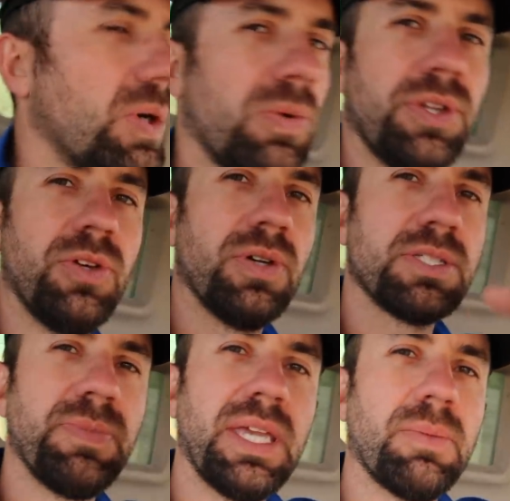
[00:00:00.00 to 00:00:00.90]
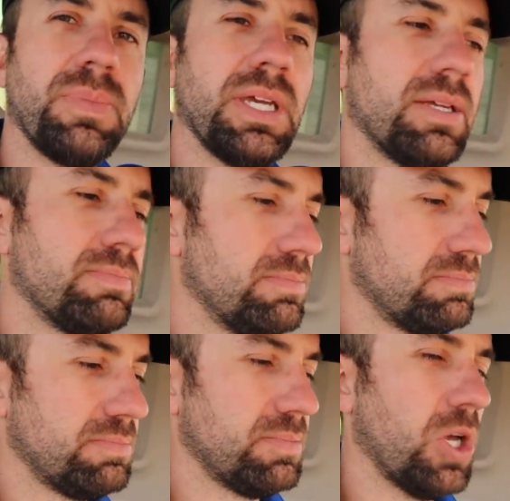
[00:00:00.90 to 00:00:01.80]
what we'll do is make a big
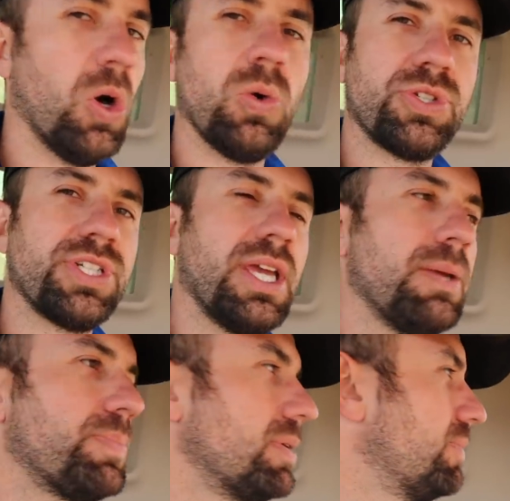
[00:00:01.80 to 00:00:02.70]
O shape